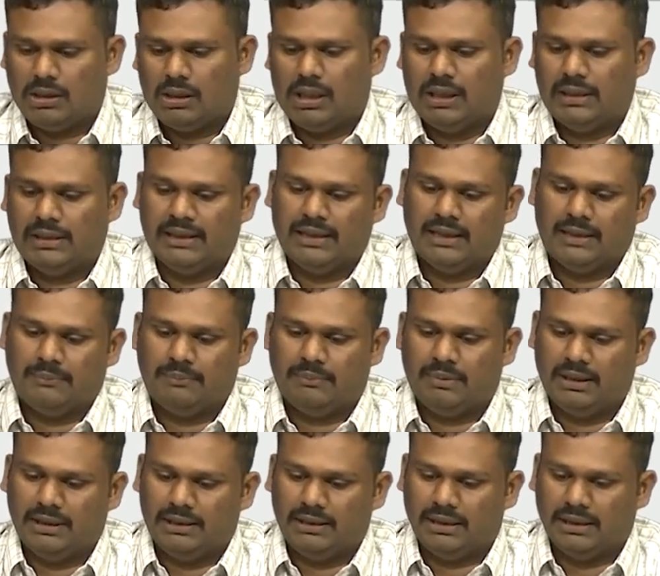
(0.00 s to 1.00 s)
and then
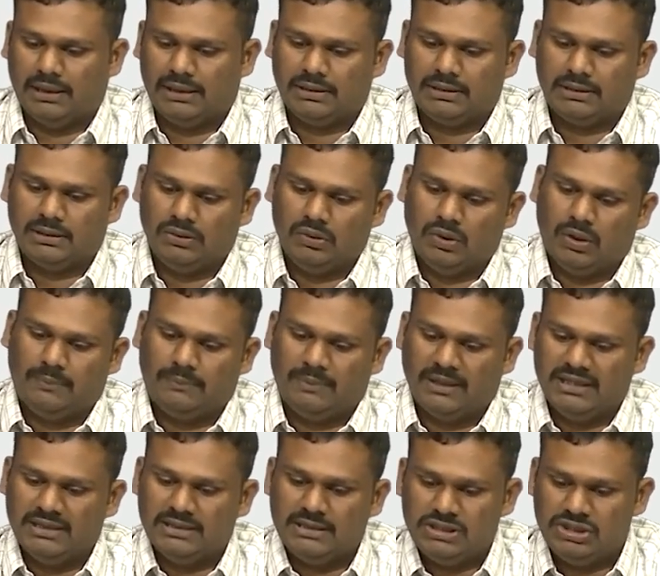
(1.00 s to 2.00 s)
applied, like you
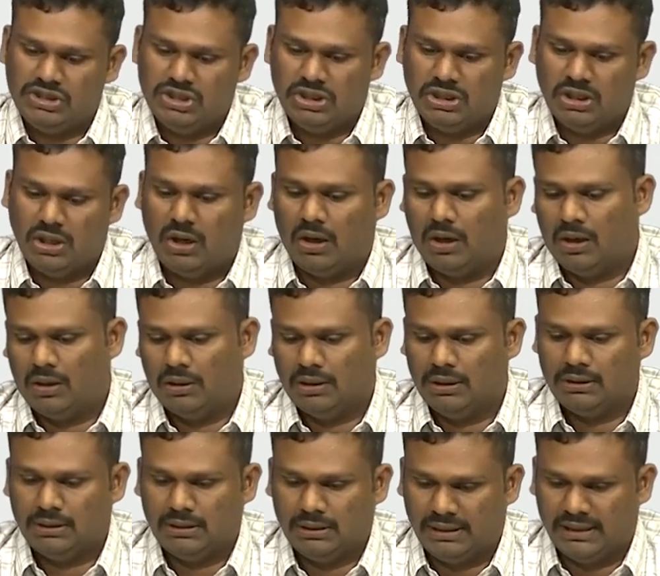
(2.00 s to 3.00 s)
apply G
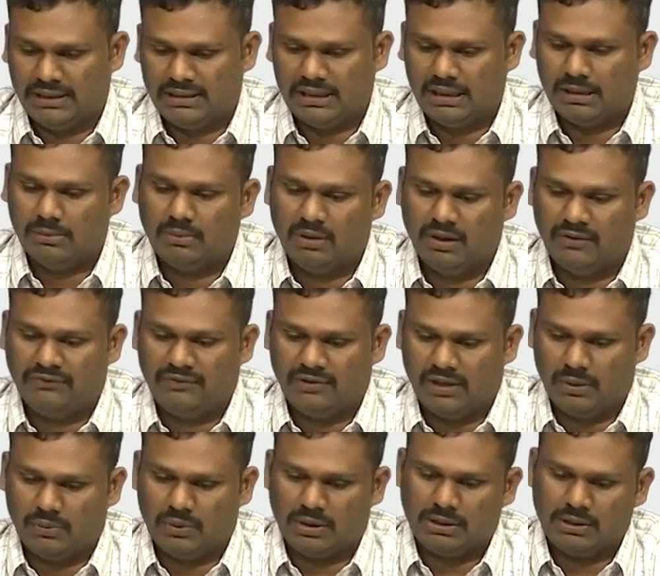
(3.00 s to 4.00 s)
on that sigma of
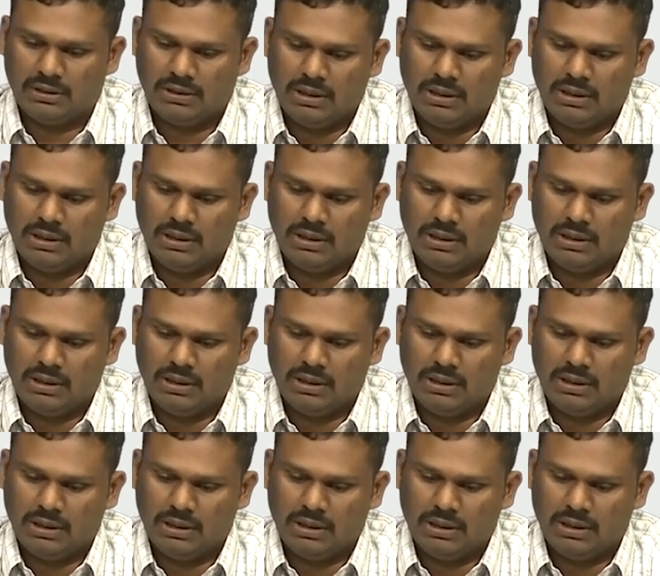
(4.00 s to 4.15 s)
a1.